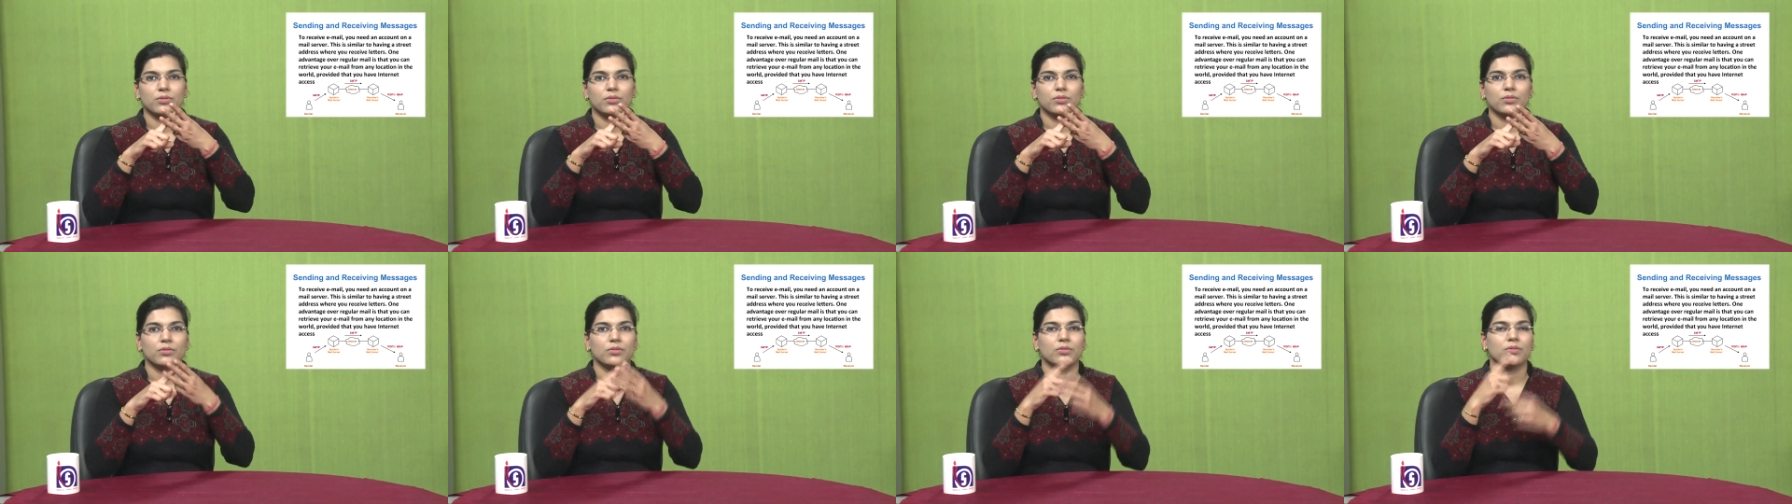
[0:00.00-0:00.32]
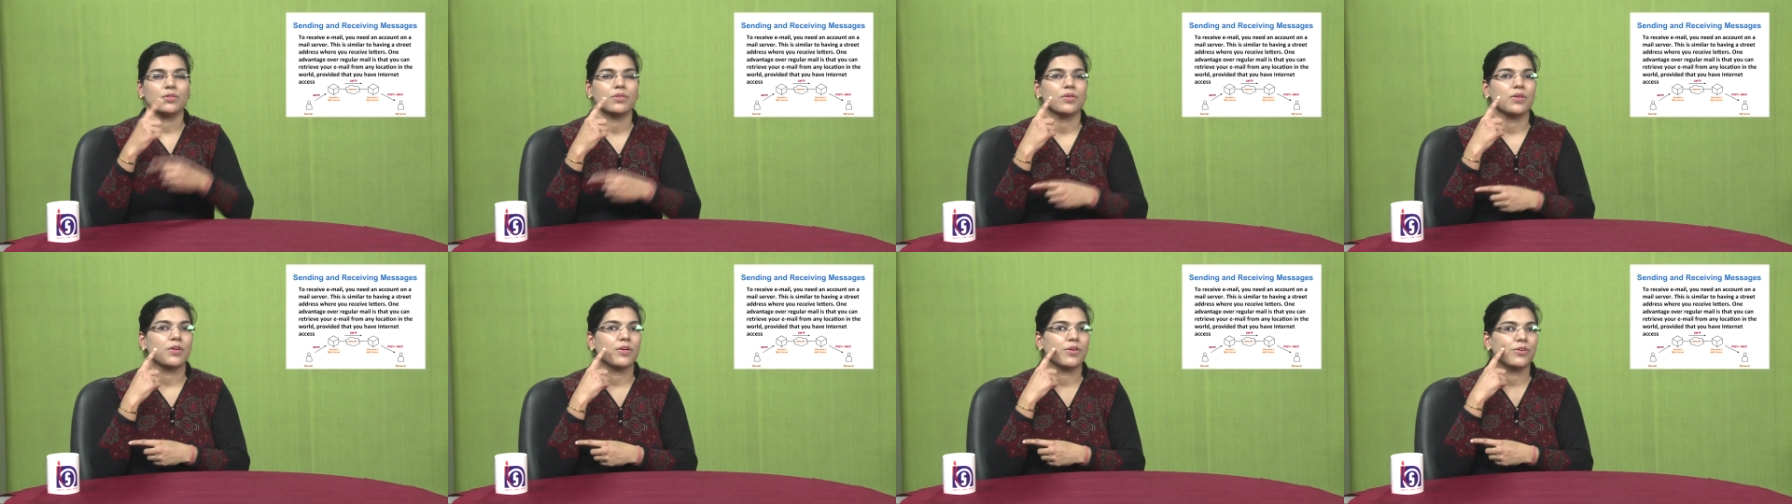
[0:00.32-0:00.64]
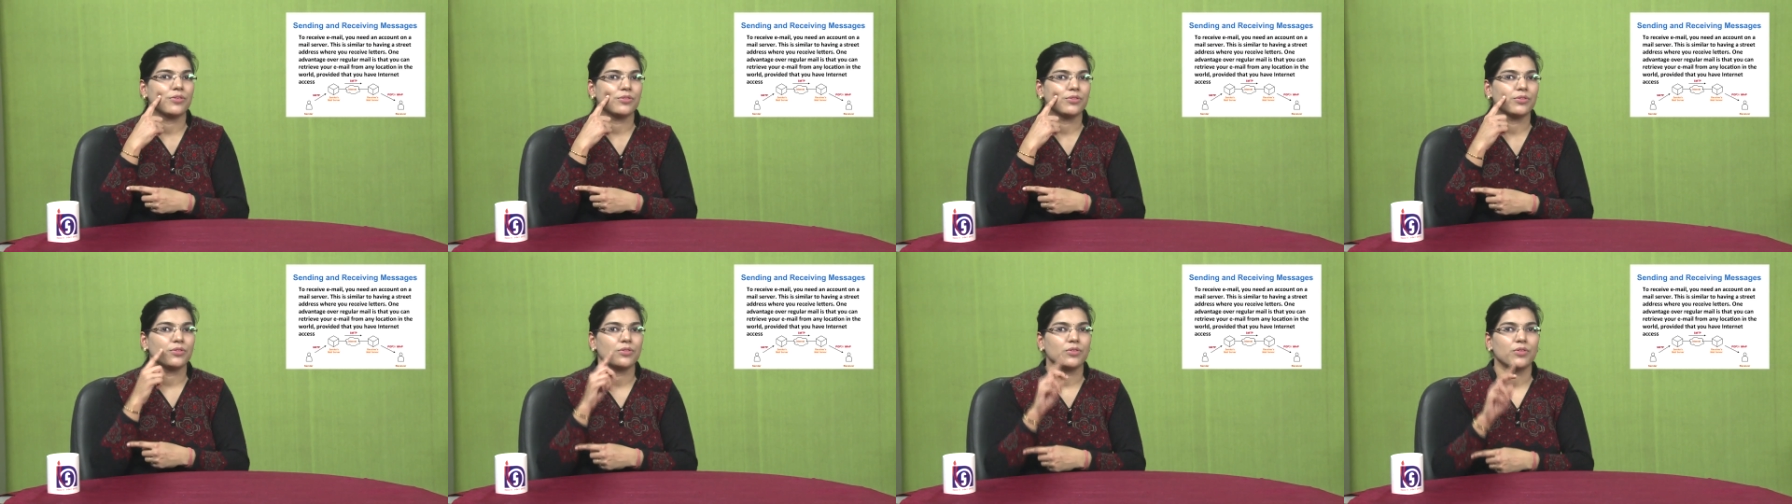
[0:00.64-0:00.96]

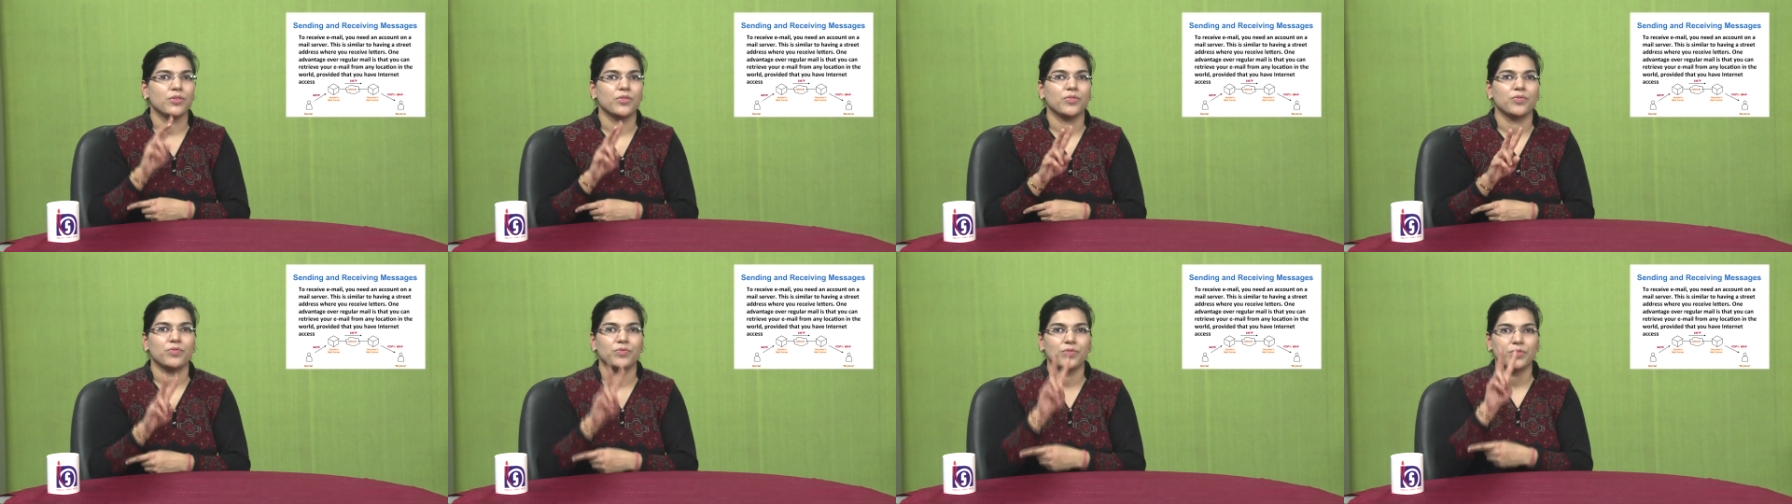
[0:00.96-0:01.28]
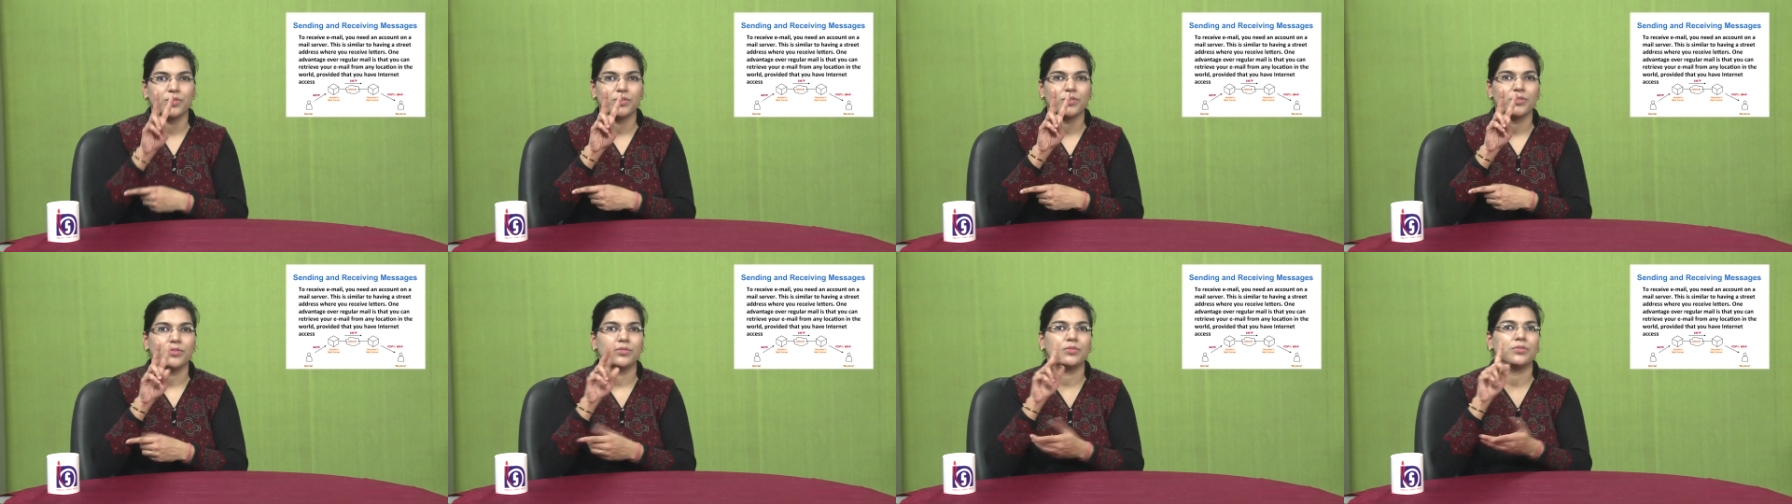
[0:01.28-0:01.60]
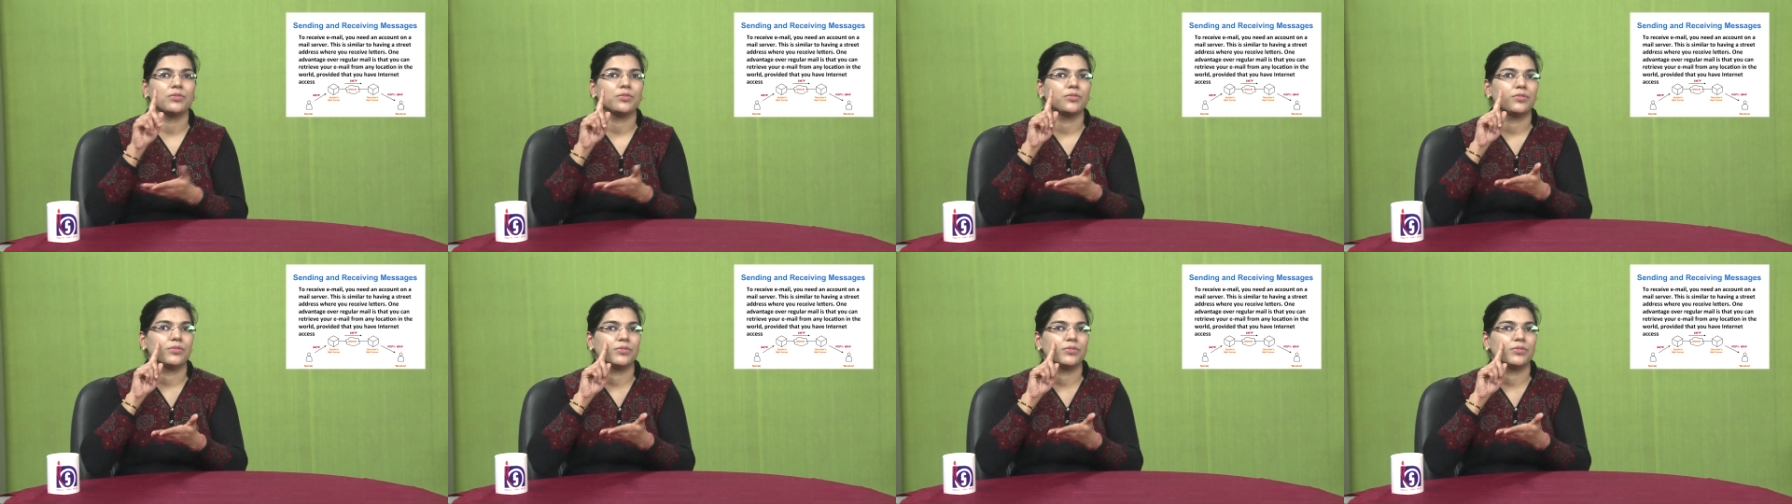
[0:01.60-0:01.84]
provided that you have